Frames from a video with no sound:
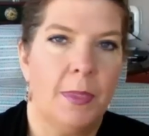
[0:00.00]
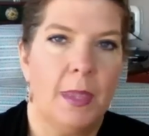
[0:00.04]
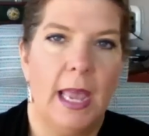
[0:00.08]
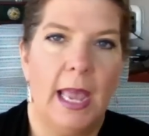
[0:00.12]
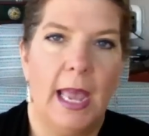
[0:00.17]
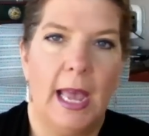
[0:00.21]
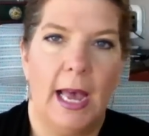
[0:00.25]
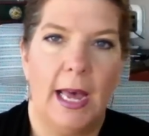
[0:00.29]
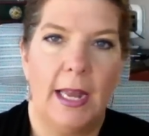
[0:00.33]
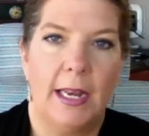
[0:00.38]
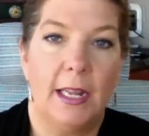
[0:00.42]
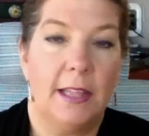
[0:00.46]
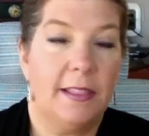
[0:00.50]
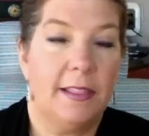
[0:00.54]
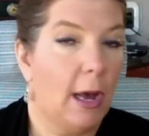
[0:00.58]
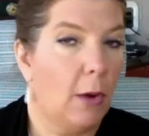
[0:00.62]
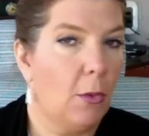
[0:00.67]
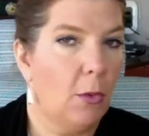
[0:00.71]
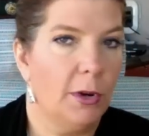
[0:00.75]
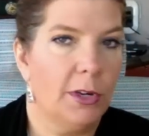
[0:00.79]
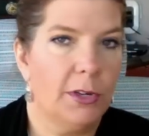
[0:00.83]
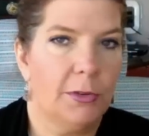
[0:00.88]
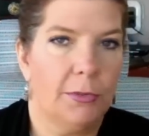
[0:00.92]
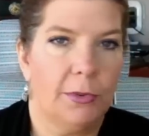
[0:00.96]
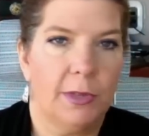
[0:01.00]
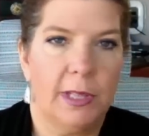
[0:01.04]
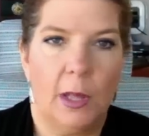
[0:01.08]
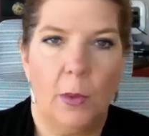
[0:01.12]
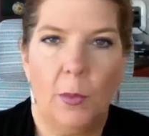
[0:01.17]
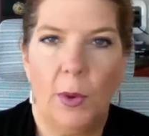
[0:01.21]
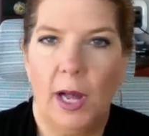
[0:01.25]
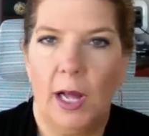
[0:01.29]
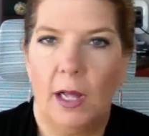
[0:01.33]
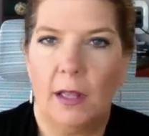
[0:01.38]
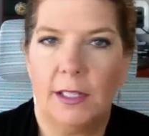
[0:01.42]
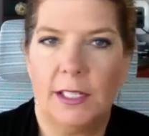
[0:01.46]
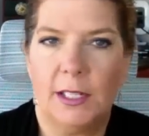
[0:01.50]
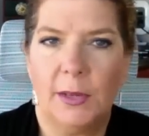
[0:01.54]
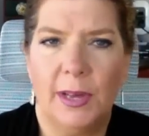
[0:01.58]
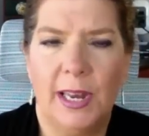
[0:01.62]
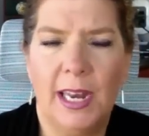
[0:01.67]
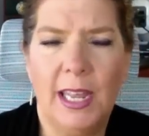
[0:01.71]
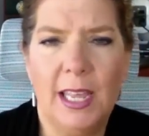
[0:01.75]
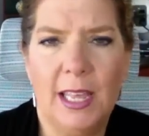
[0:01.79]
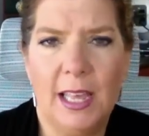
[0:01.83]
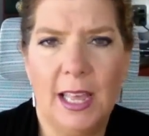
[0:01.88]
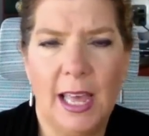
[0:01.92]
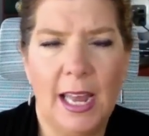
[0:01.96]
and that worked really well. So
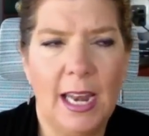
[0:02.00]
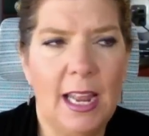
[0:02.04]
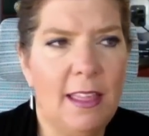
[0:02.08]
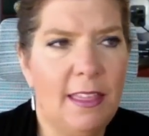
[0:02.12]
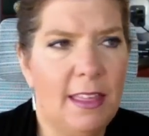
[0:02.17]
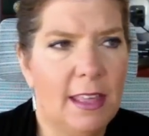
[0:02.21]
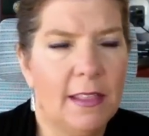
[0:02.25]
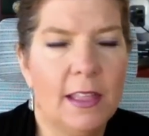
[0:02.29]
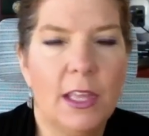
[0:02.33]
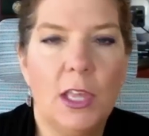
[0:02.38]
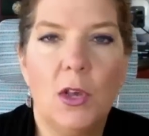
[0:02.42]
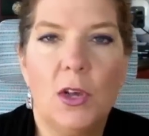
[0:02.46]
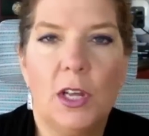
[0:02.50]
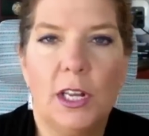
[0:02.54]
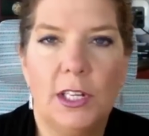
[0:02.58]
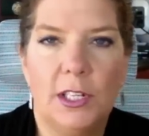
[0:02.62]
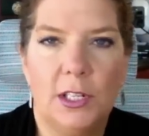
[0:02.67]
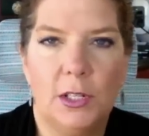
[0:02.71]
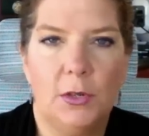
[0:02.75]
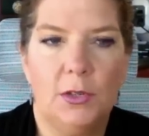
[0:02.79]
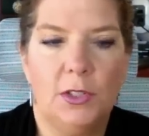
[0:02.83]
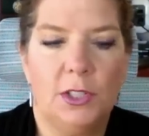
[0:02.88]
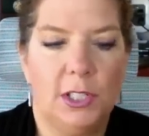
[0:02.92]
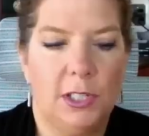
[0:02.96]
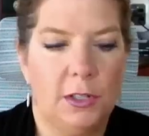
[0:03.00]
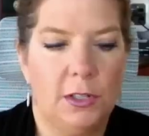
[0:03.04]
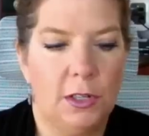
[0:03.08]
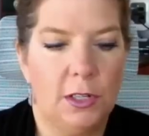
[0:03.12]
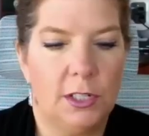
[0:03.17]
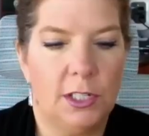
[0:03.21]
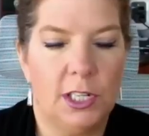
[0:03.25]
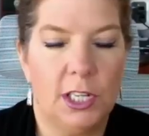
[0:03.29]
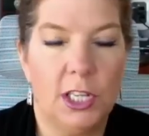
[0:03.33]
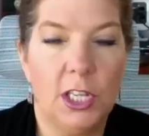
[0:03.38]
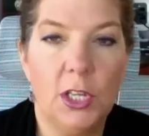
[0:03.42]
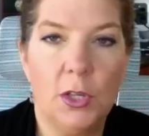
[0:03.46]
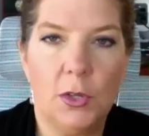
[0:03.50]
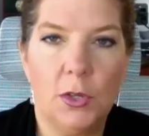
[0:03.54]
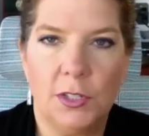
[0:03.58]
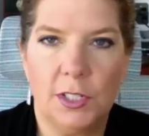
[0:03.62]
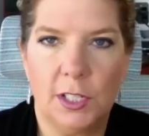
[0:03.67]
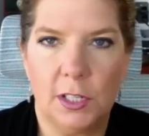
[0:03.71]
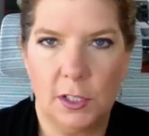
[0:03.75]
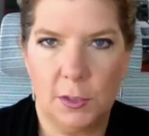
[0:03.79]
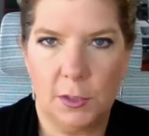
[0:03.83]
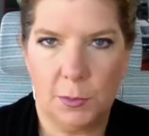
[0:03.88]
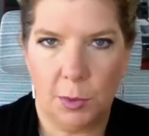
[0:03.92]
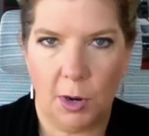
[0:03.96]
anything that you can do to use
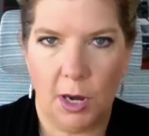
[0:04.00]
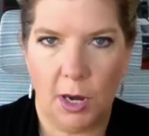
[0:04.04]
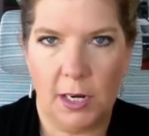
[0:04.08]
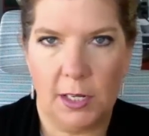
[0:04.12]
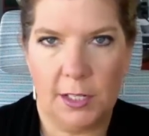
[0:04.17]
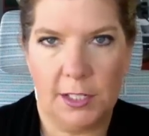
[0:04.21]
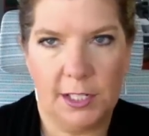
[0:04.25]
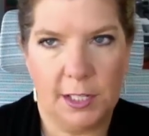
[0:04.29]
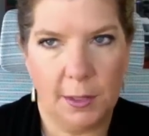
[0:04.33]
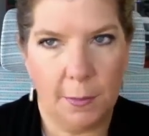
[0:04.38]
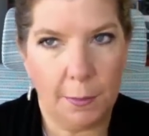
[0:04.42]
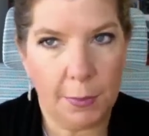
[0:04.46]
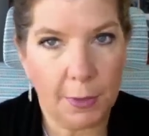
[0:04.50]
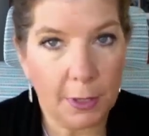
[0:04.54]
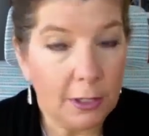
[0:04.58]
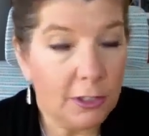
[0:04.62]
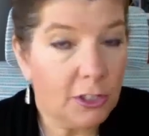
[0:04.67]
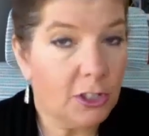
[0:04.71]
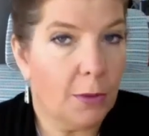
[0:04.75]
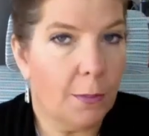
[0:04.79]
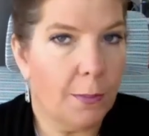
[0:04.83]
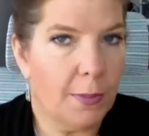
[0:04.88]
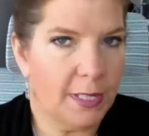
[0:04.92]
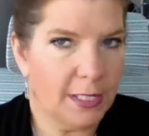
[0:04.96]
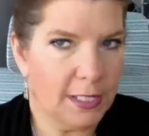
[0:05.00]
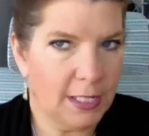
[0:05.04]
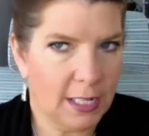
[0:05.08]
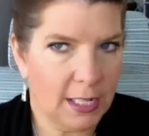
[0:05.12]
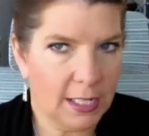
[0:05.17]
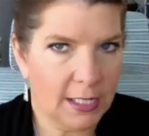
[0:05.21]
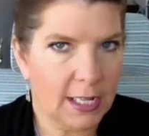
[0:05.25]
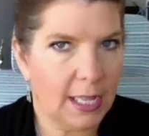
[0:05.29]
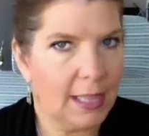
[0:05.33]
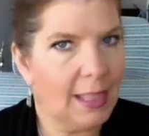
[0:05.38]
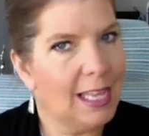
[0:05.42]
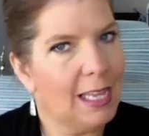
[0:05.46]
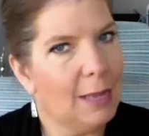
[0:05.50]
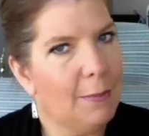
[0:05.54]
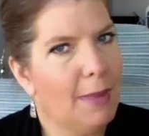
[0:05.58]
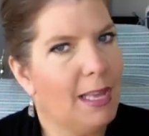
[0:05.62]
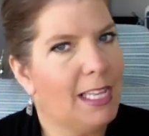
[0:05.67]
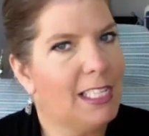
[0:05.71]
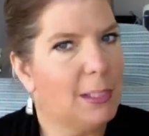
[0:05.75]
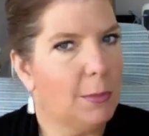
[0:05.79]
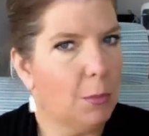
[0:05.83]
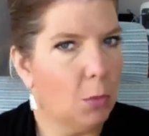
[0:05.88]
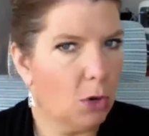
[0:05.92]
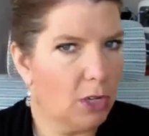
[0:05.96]
those products to build your business, I think
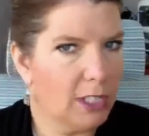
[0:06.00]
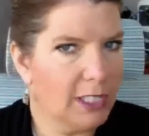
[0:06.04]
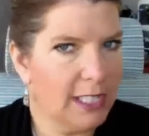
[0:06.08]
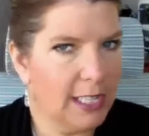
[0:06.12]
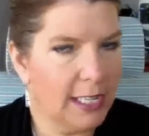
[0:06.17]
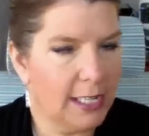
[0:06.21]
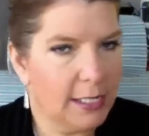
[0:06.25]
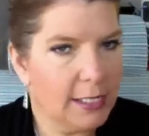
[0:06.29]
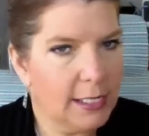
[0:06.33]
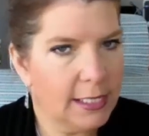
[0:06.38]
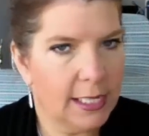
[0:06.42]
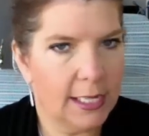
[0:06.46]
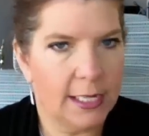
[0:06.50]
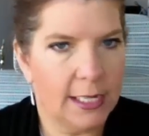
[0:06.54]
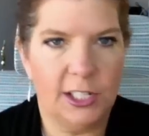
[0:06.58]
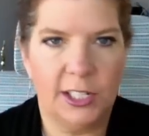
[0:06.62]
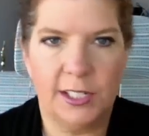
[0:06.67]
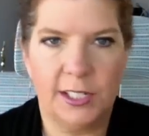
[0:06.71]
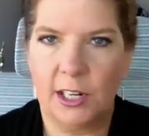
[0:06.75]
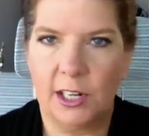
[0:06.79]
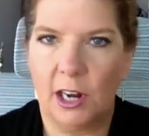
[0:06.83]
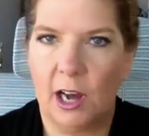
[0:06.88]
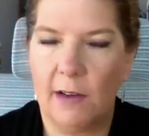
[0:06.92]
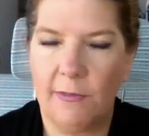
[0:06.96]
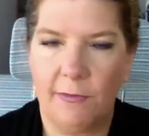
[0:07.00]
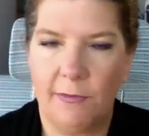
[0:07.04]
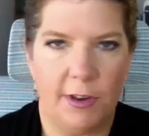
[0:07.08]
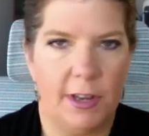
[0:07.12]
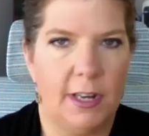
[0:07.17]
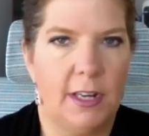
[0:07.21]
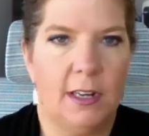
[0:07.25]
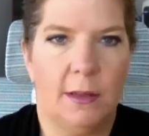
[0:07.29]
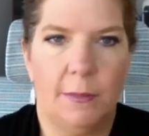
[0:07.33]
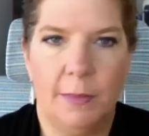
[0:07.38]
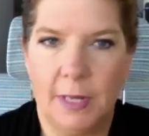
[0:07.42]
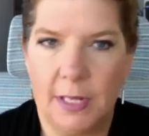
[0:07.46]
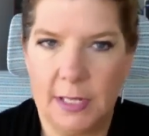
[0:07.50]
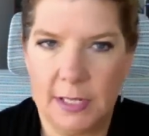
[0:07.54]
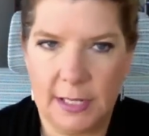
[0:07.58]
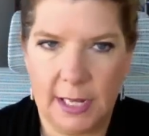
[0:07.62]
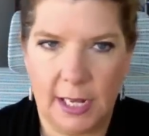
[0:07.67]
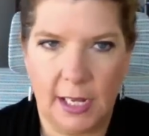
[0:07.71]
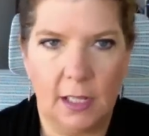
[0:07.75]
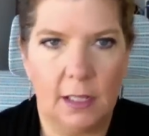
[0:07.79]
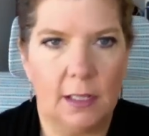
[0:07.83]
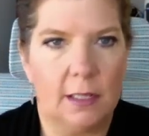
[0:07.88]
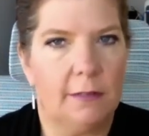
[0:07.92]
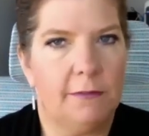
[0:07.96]
makes more sense than just offering a big
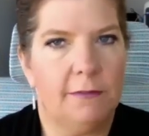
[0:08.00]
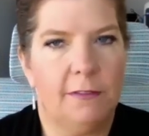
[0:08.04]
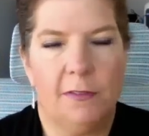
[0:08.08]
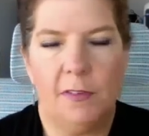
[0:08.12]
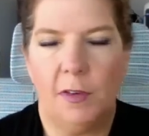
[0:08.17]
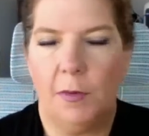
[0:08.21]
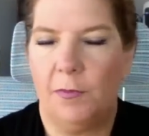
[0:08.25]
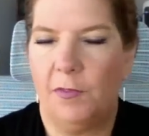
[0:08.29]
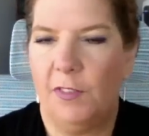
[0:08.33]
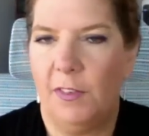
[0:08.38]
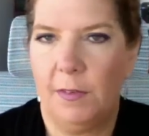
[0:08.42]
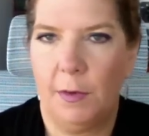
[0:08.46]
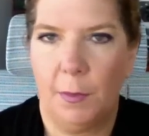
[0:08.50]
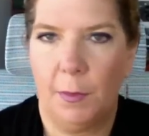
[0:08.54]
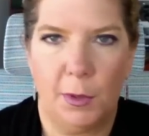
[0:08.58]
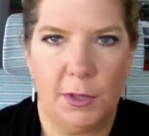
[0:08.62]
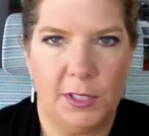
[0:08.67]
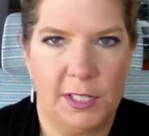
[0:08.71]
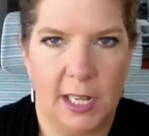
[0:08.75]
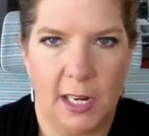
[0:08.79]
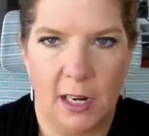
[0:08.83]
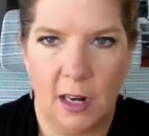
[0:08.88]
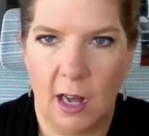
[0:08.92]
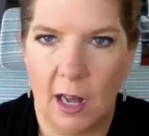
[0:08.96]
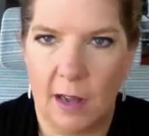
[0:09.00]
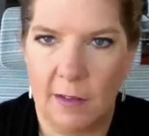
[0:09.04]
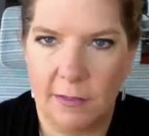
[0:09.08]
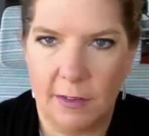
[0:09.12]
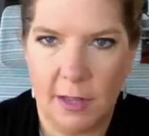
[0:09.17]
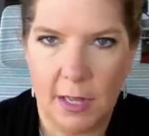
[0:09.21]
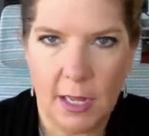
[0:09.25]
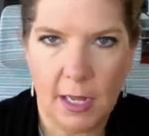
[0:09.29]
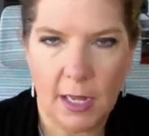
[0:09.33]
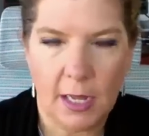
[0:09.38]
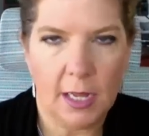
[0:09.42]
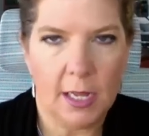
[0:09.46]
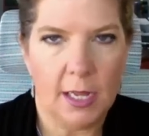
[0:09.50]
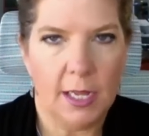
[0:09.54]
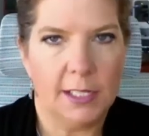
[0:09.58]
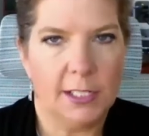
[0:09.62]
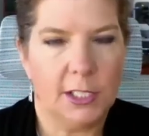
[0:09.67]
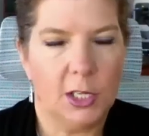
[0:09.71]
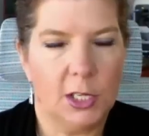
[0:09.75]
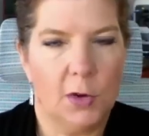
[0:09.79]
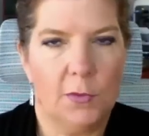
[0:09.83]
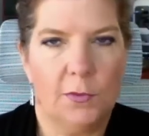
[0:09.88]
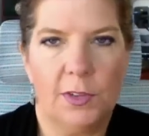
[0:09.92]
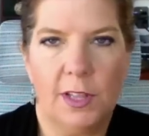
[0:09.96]
sale at 50% off.
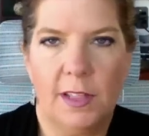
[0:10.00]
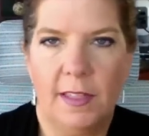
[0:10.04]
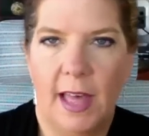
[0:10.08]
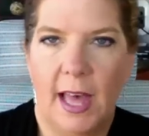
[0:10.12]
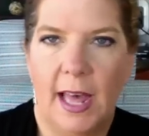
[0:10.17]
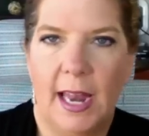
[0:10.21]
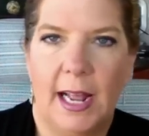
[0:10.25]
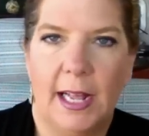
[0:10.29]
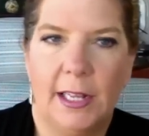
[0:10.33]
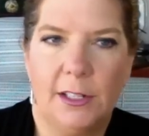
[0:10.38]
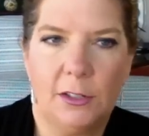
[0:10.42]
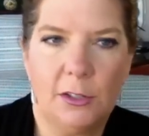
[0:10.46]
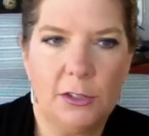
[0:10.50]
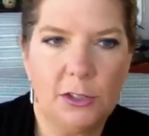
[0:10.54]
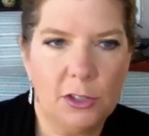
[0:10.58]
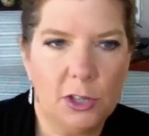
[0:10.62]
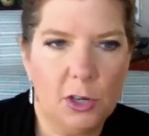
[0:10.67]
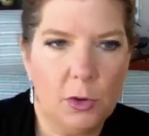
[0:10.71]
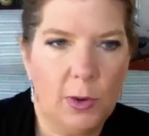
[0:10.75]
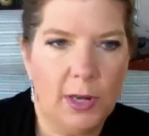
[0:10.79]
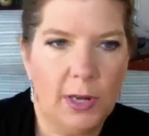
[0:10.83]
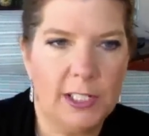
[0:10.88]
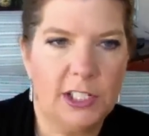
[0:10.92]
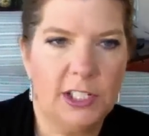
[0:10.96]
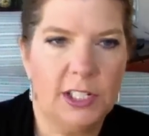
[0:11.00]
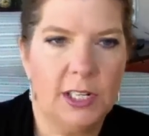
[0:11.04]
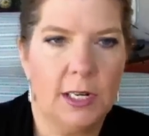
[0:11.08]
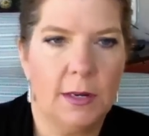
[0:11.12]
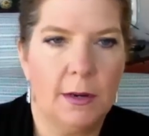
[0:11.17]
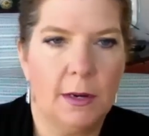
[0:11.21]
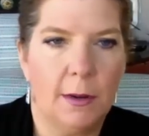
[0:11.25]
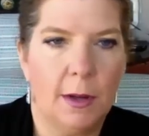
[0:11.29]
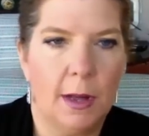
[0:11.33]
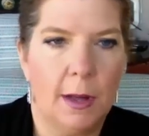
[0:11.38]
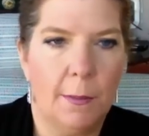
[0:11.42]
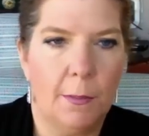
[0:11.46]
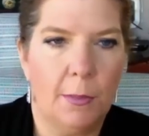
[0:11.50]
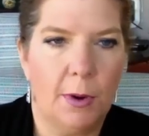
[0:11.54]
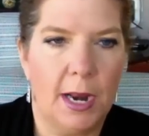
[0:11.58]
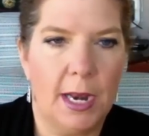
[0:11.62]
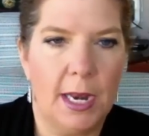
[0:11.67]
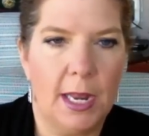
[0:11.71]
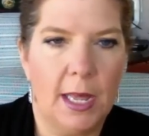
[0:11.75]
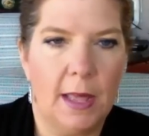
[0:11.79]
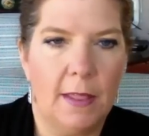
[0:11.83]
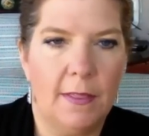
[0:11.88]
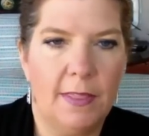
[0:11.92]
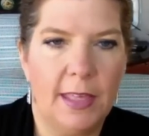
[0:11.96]
So hopefully that answers your question,
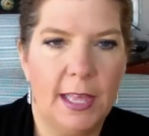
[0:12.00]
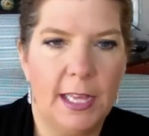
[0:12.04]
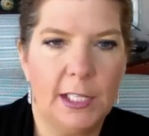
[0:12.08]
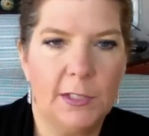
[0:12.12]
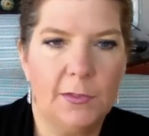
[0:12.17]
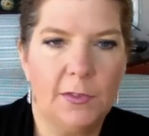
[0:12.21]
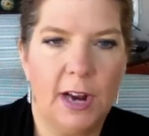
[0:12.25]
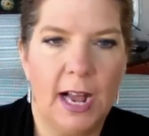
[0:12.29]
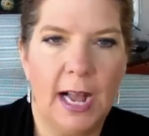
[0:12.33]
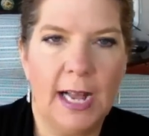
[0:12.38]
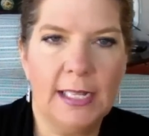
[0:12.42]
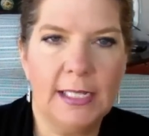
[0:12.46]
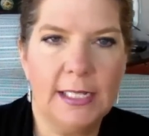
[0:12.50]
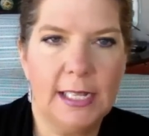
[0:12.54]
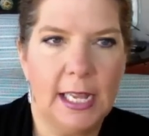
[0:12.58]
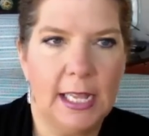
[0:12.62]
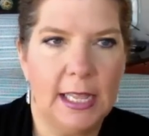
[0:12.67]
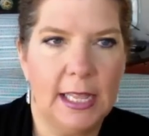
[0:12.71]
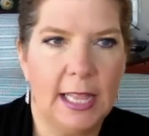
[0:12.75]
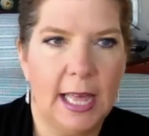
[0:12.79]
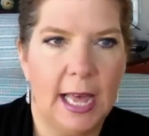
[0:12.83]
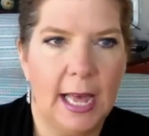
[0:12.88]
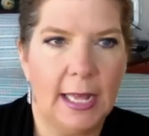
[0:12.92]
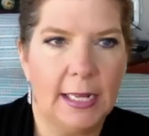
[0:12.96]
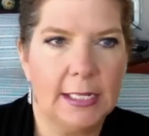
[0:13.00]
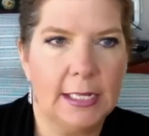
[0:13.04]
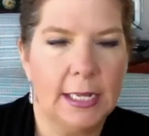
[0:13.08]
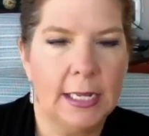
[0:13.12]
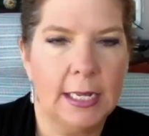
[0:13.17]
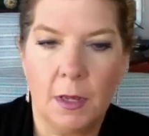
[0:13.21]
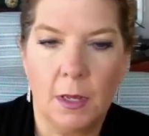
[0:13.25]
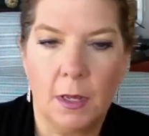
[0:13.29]
Brenda, and thanks for asking that.